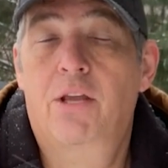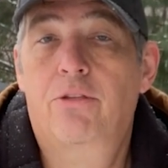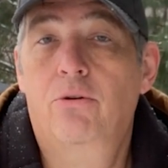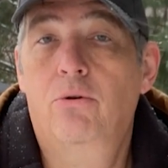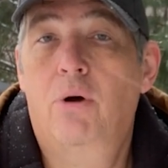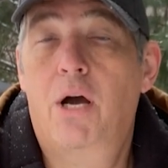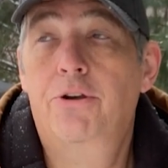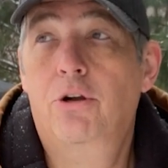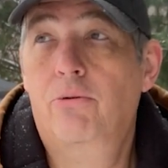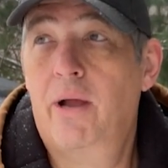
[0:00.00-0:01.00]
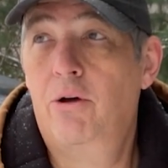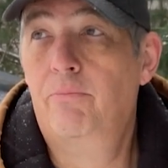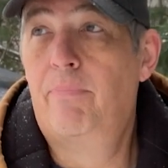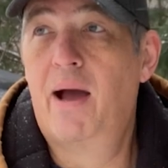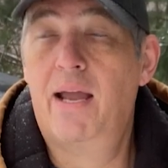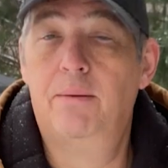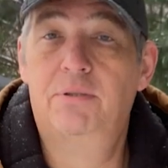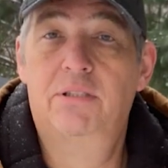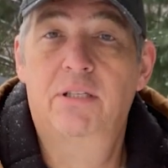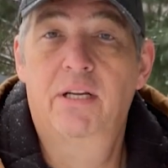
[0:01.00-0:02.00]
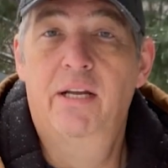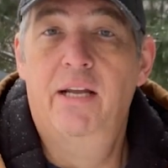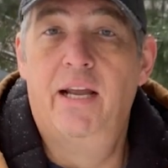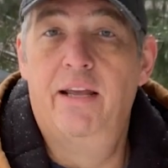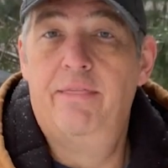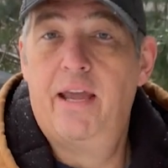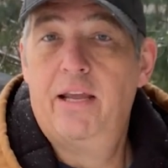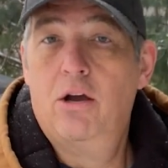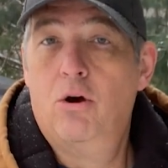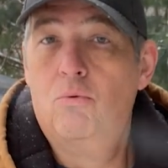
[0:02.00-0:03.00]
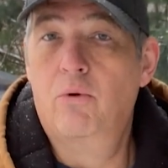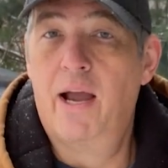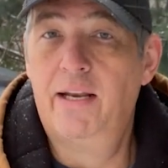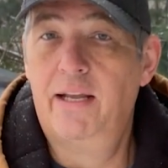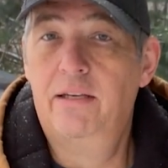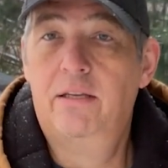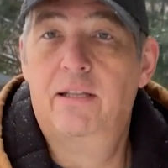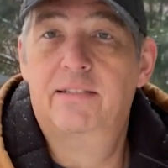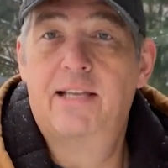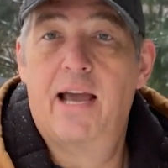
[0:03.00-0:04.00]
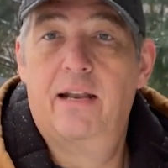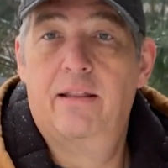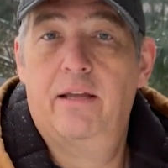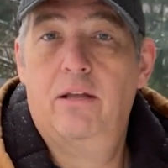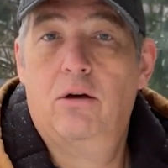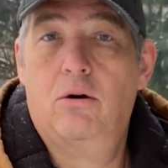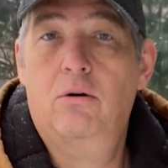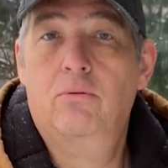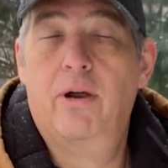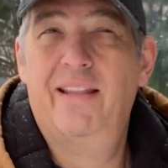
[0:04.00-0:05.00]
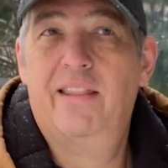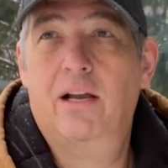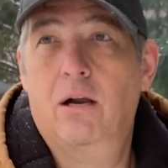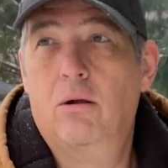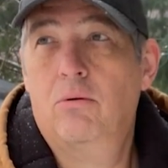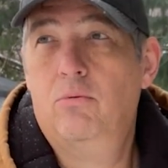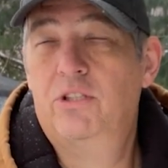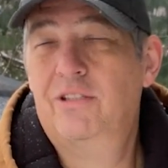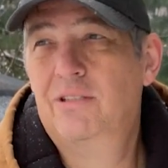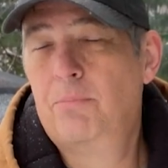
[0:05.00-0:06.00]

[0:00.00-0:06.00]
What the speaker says: through underground pipes. And they go right into the side of the hill right there, which is